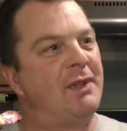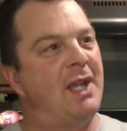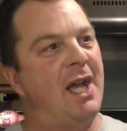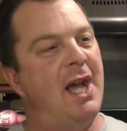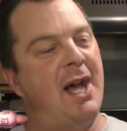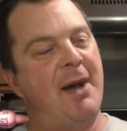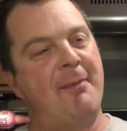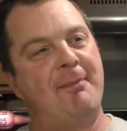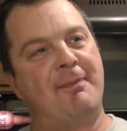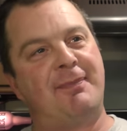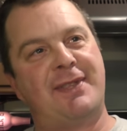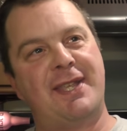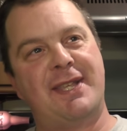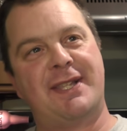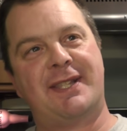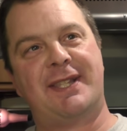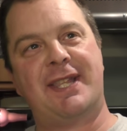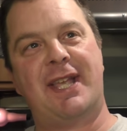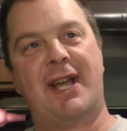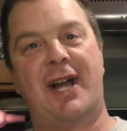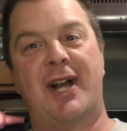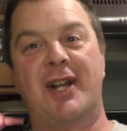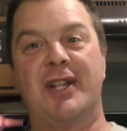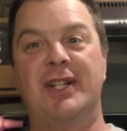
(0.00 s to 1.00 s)
Um, the,
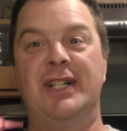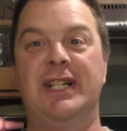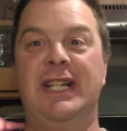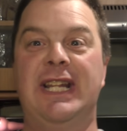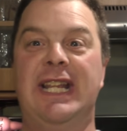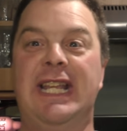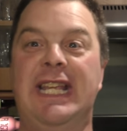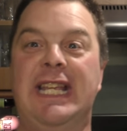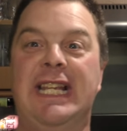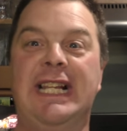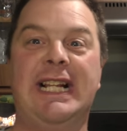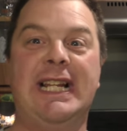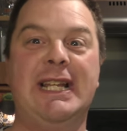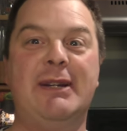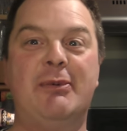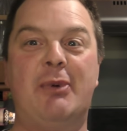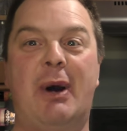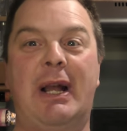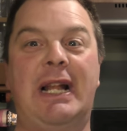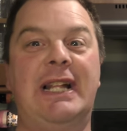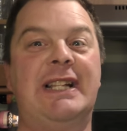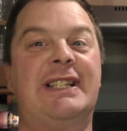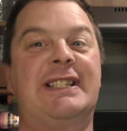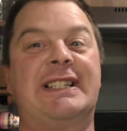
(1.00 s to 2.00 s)
the, I nearly
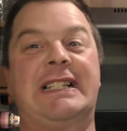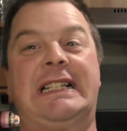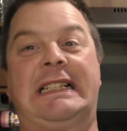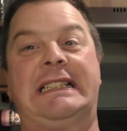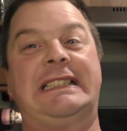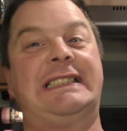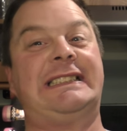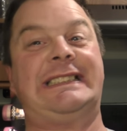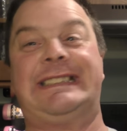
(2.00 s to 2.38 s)
went